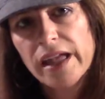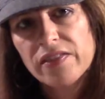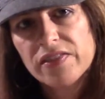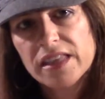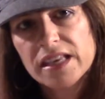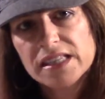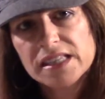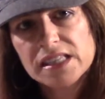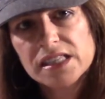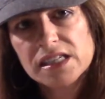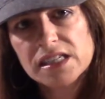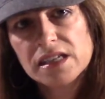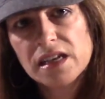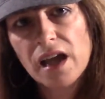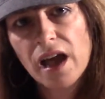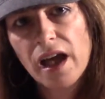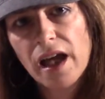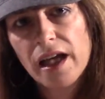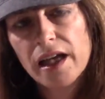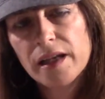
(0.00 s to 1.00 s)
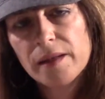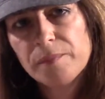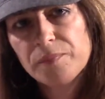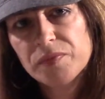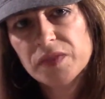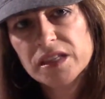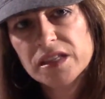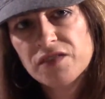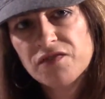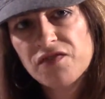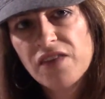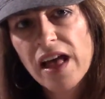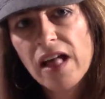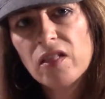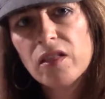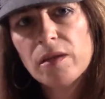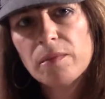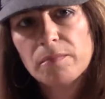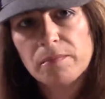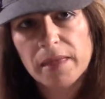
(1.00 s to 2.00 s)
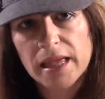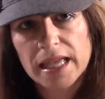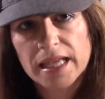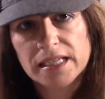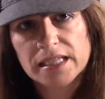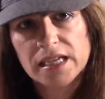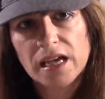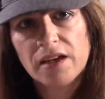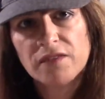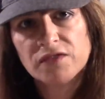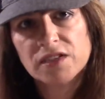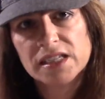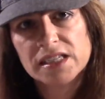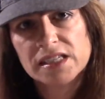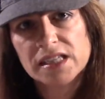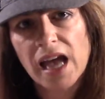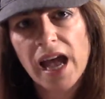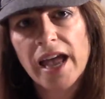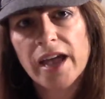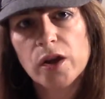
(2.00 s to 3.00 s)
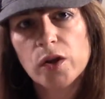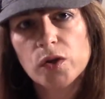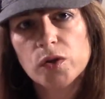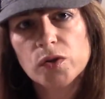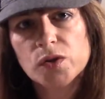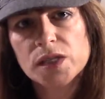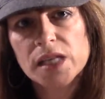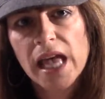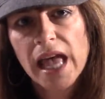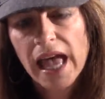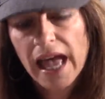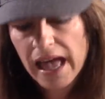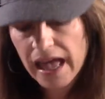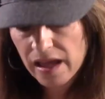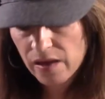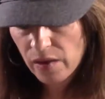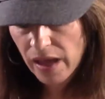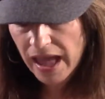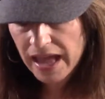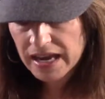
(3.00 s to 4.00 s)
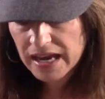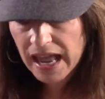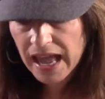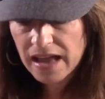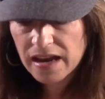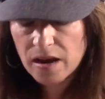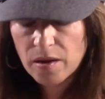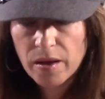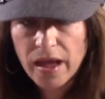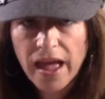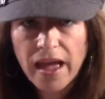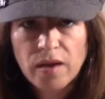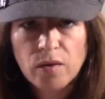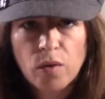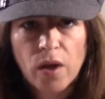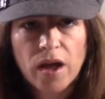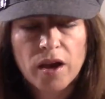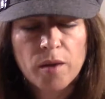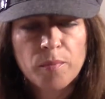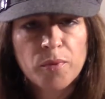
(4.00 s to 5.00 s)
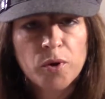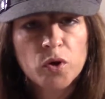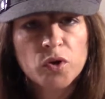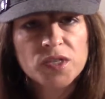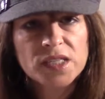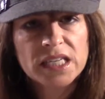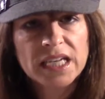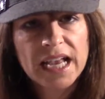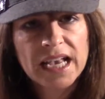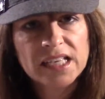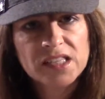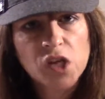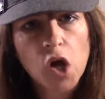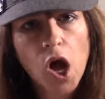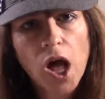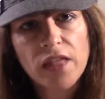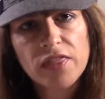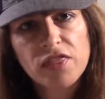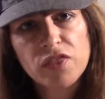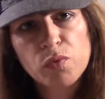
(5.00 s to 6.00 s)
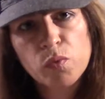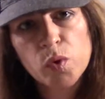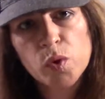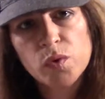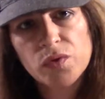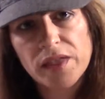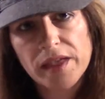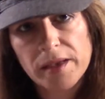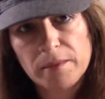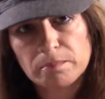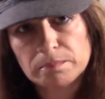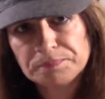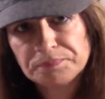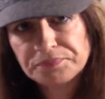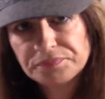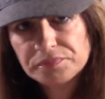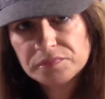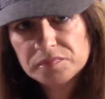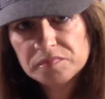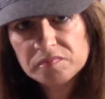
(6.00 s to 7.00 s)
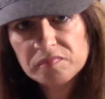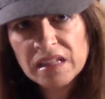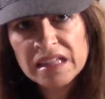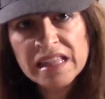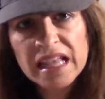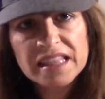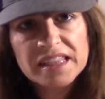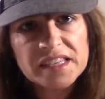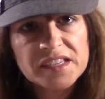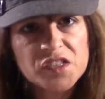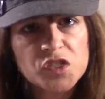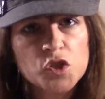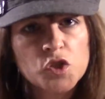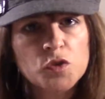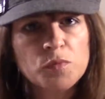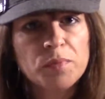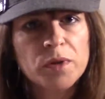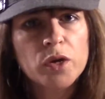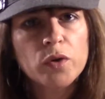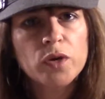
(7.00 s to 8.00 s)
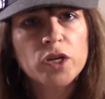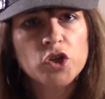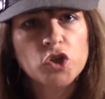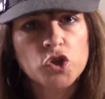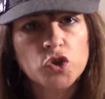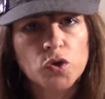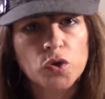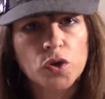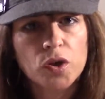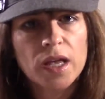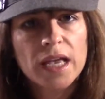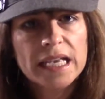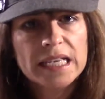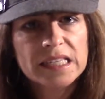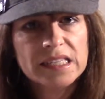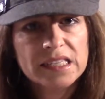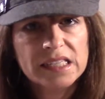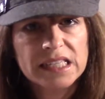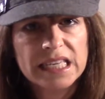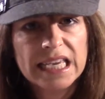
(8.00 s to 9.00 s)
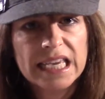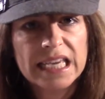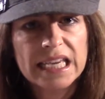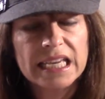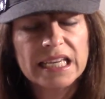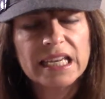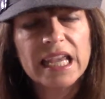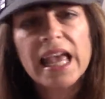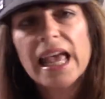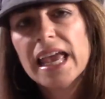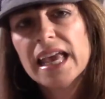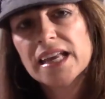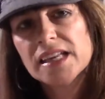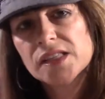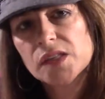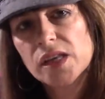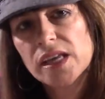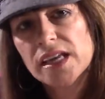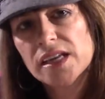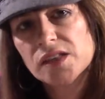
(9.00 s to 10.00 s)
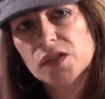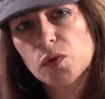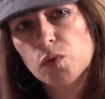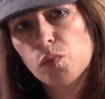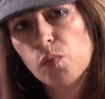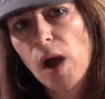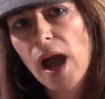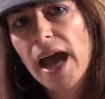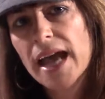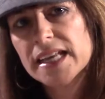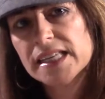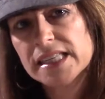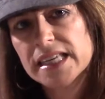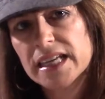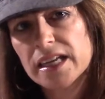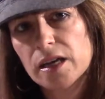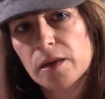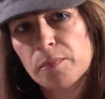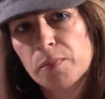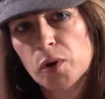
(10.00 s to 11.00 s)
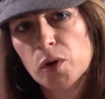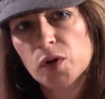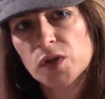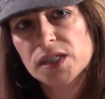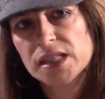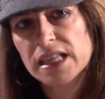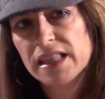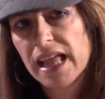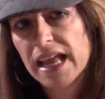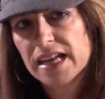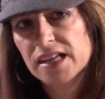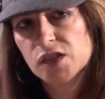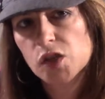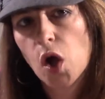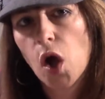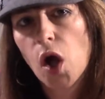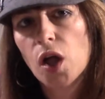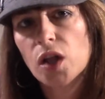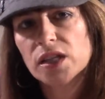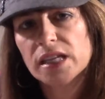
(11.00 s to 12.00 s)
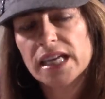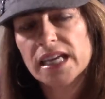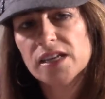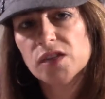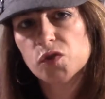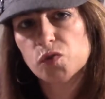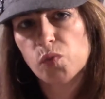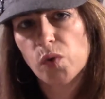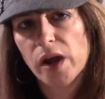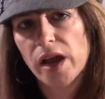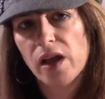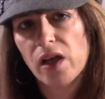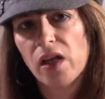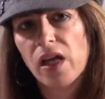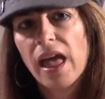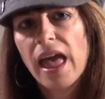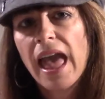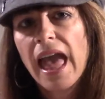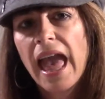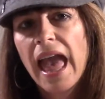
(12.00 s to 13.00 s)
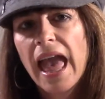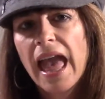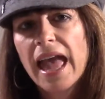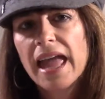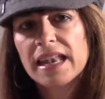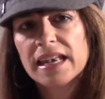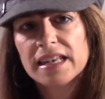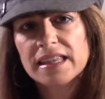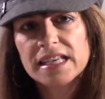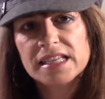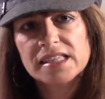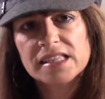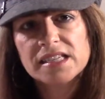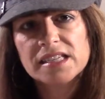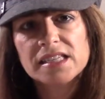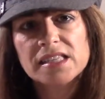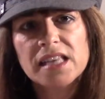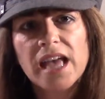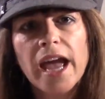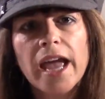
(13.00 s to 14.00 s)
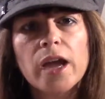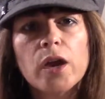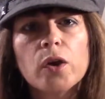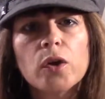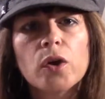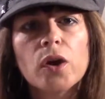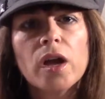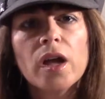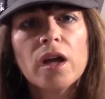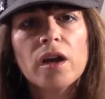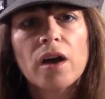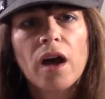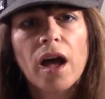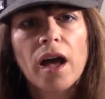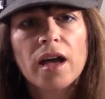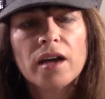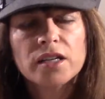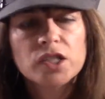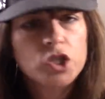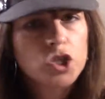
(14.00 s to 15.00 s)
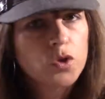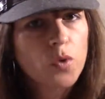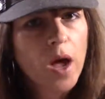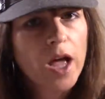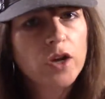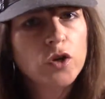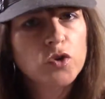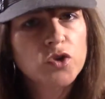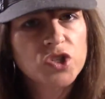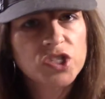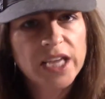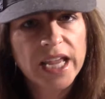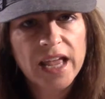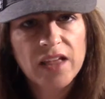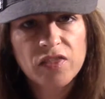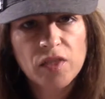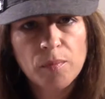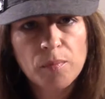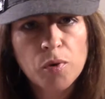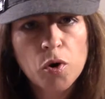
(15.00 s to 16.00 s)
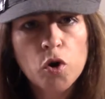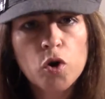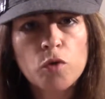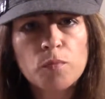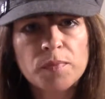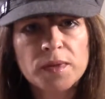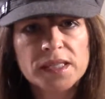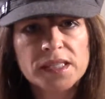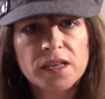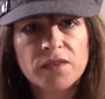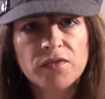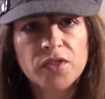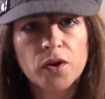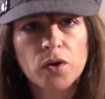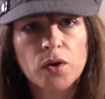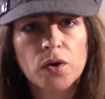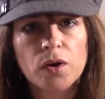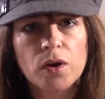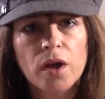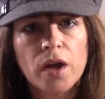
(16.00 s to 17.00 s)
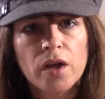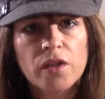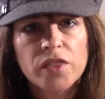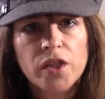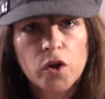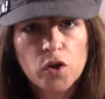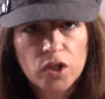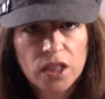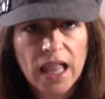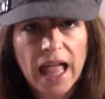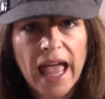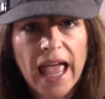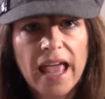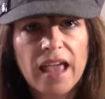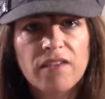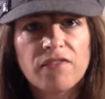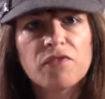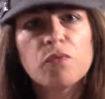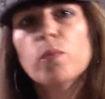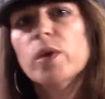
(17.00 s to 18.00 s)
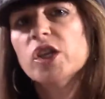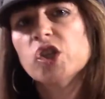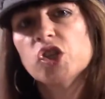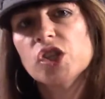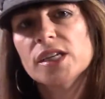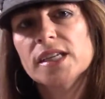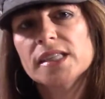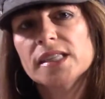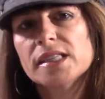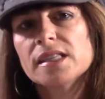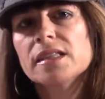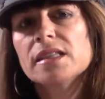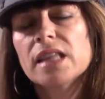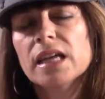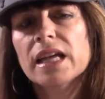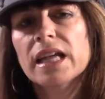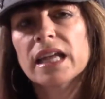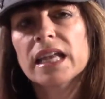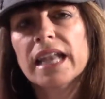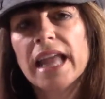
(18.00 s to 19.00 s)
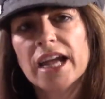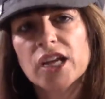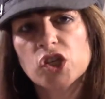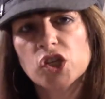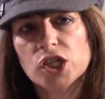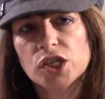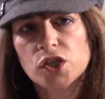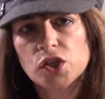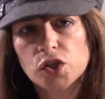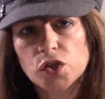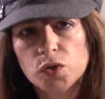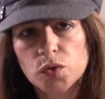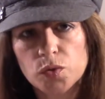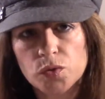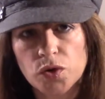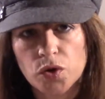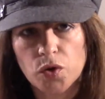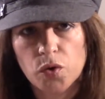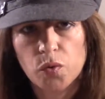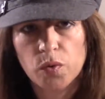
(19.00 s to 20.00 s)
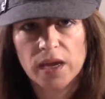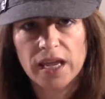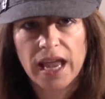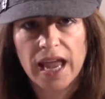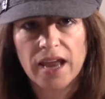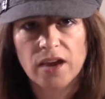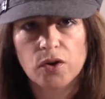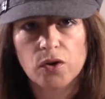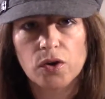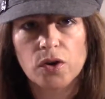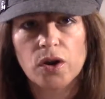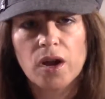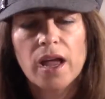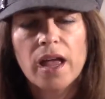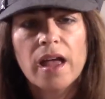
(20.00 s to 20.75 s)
this development of desires and a person has gone through them, that this spiritual seed is arising in a person that is called Israel, and this desire to understand the purpose of their life, which is the connection to the Creator.